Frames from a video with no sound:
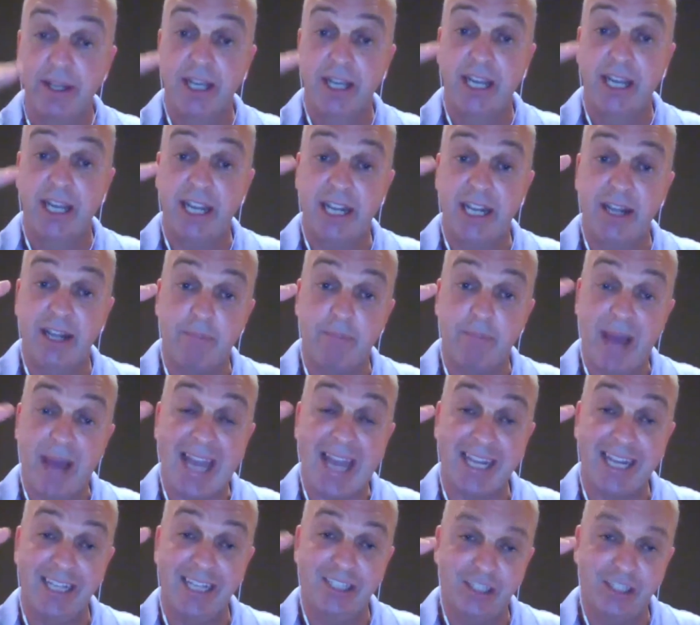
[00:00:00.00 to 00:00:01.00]
in the
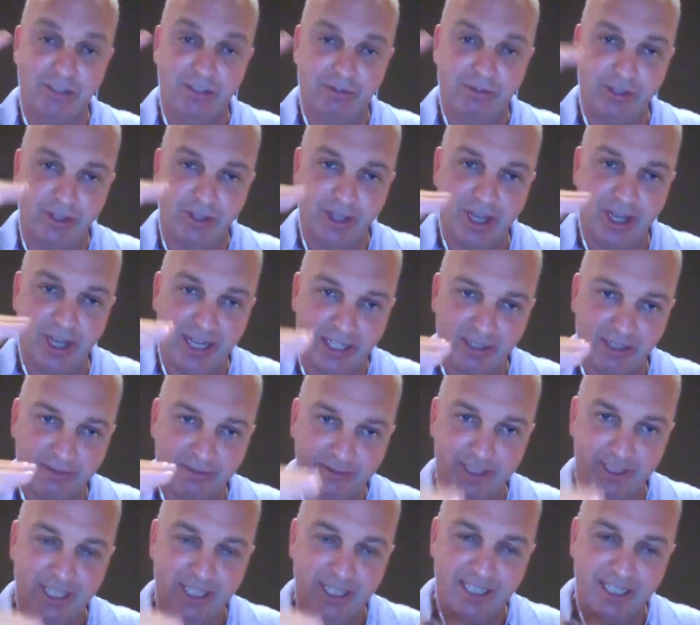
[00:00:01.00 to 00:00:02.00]
package, if you like,
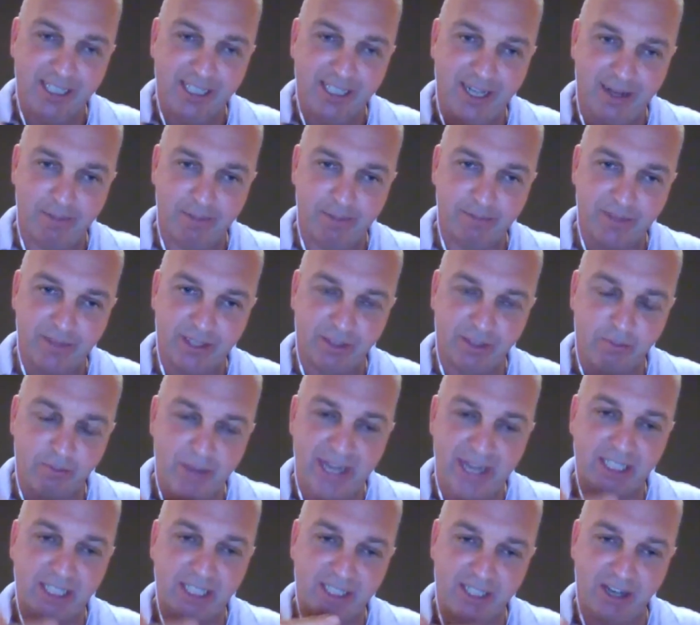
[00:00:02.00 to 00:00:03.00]
of there's
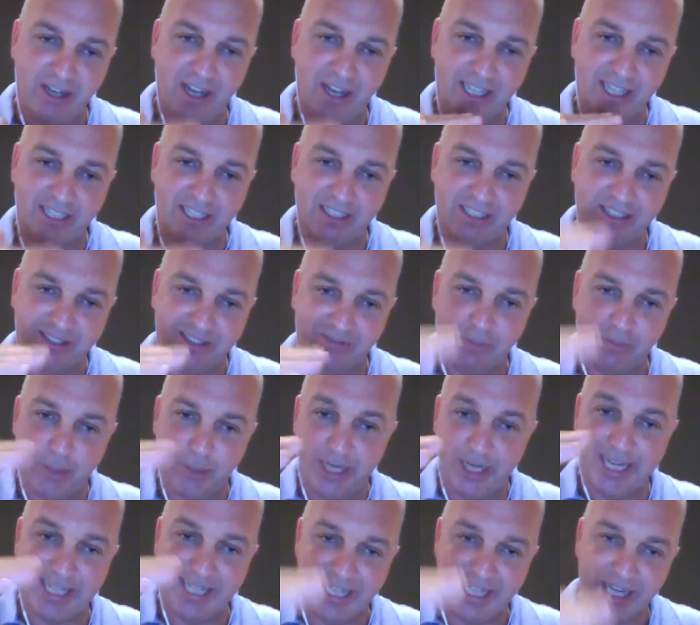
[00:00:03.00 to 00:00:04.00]
many slices of bread